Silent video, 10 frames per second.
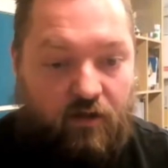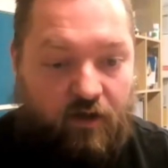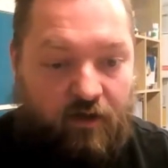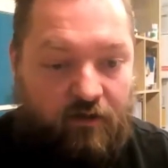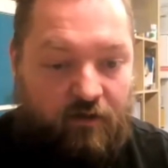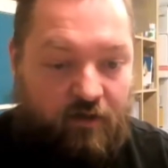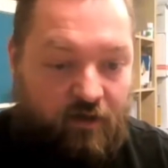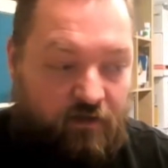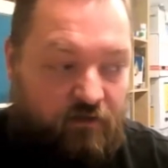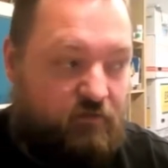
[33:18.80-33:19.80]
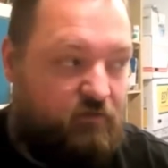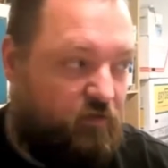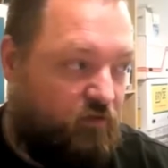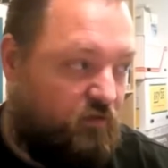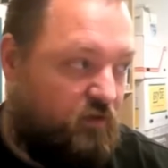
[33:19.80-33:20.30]
And again,
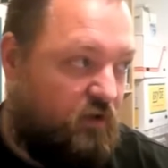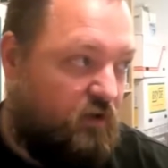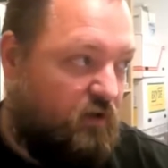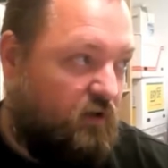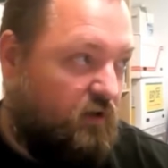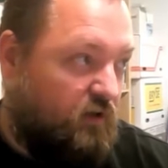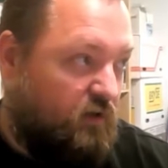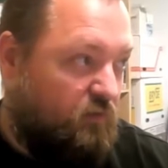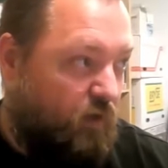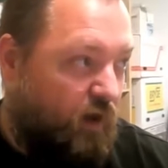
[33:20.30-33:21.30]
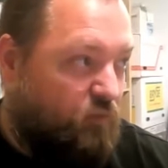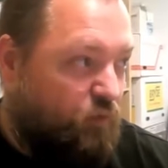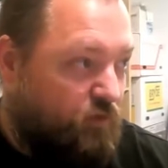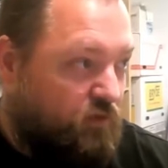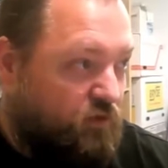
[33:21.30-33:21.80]
so why
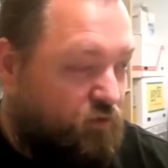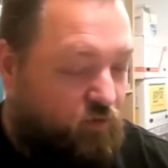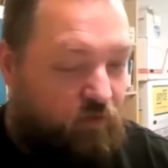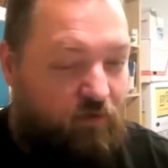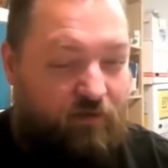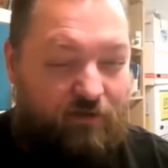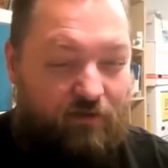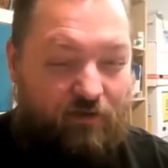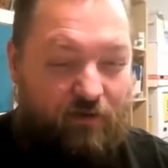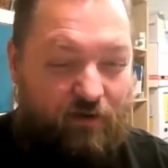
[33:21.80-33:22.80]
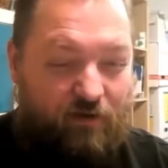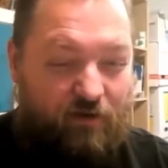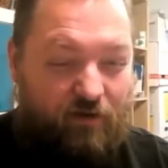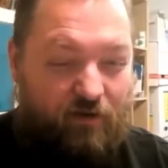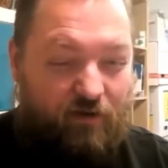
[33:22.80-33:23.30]
wouldn't Google
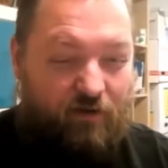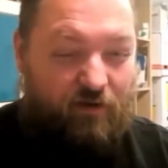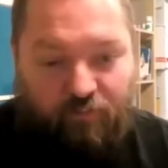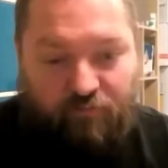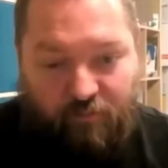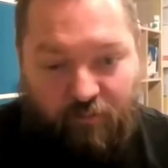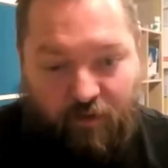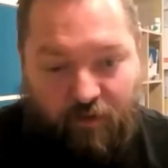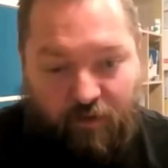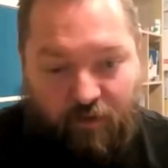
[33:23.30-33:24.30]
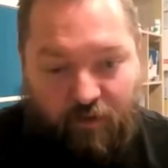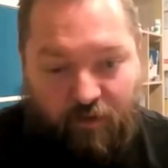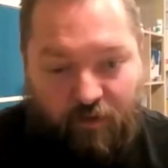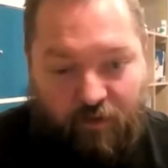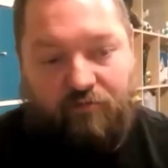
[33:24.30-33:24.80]
optimize
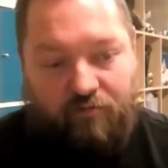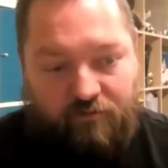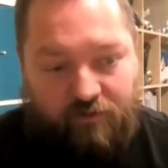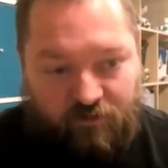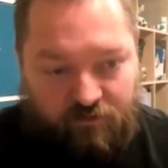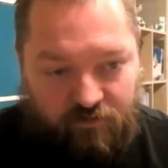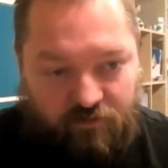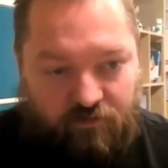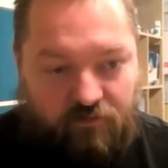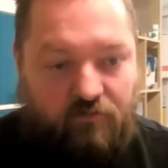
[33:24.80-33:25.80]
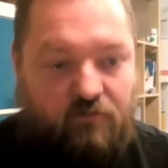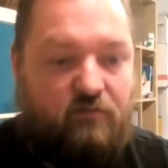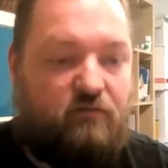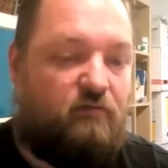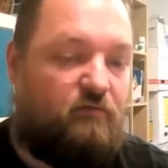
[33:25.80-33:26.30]
their search engine
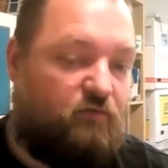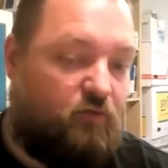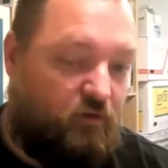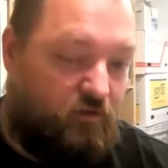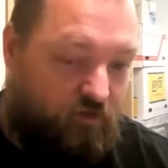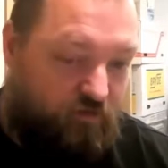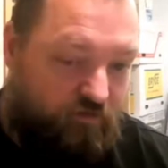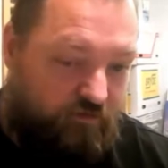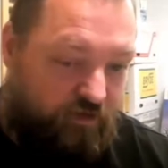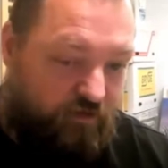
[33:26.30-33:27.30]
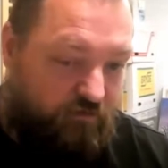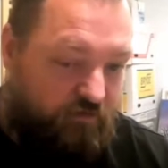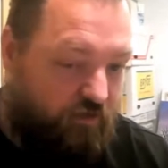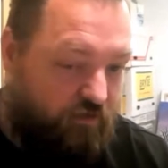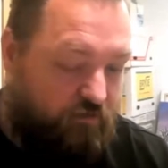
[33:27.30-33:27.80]
for those 10
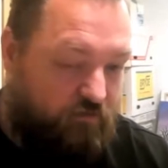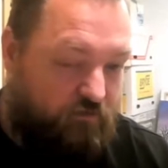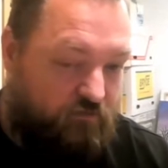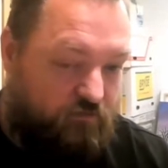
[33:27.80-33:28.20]
results?